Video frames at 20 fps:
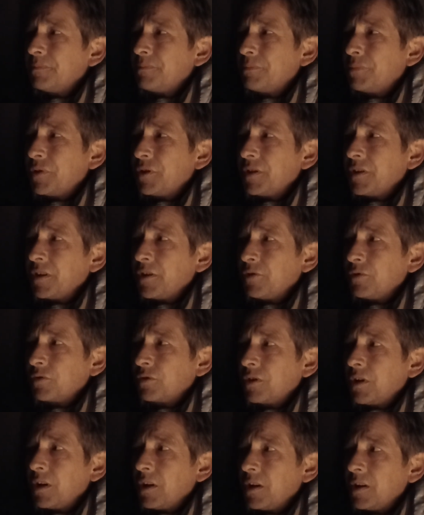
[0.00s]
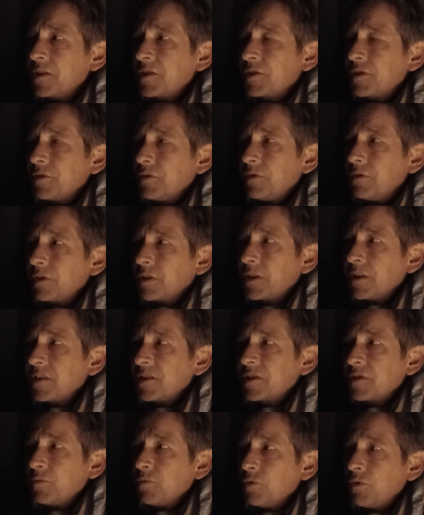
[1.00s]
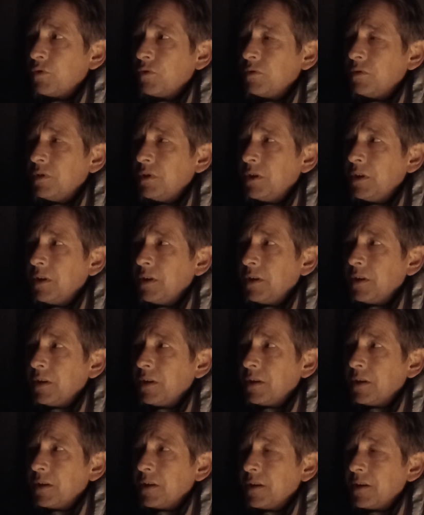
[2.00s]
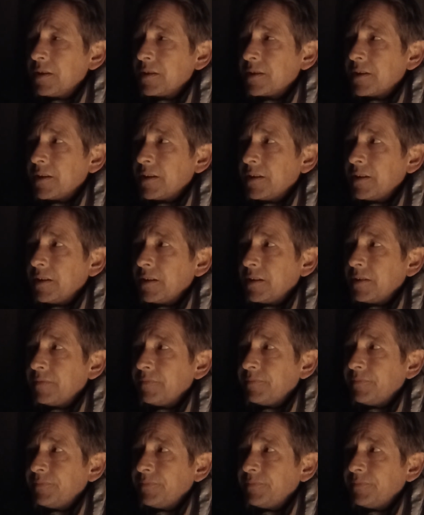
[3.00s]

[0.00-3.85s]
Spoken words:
put an old glass door against the wall as a